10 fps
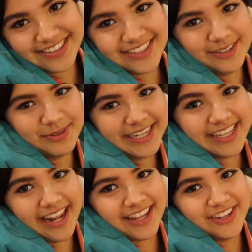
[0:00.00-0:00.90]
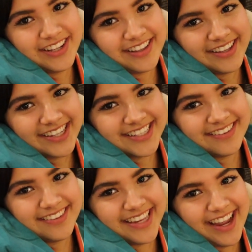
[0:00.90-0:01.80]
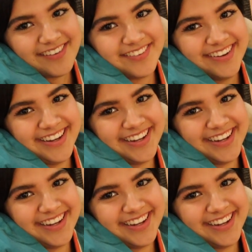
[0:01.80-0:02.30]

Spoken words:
You wouldn't get it. You need to look into the camera.